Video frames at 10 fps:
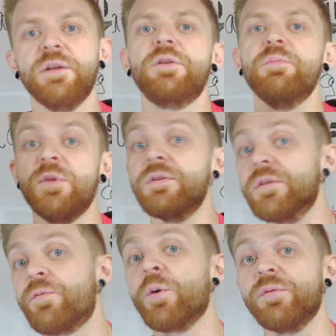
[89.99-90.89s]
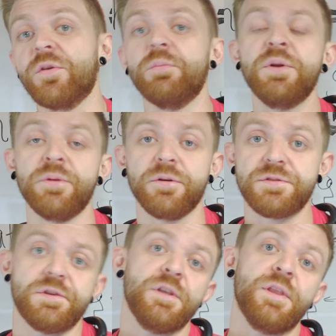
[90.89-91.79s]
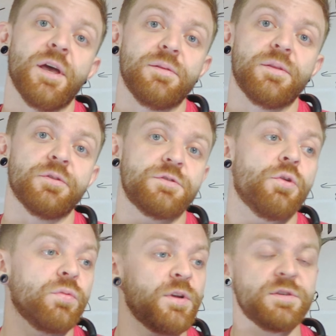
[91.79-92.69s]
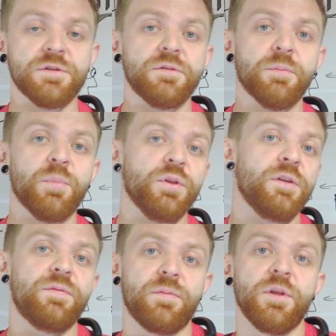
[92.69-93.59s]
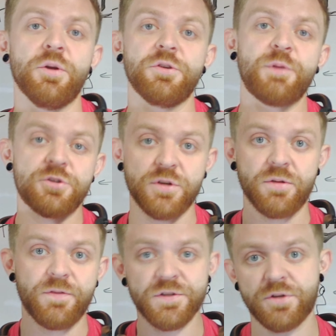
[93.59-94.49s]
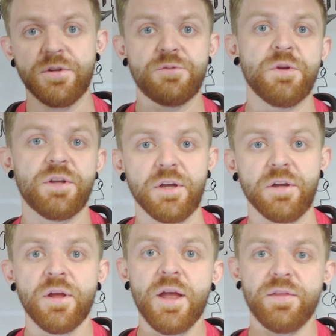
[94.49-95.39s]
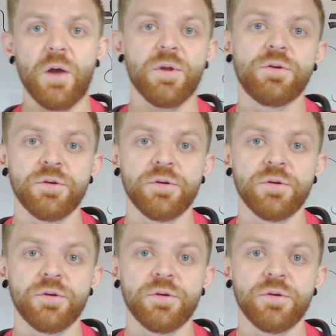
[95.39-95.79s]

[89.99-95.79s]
in the form of computers, and that there's no reason to believe, especially physically speaking, that we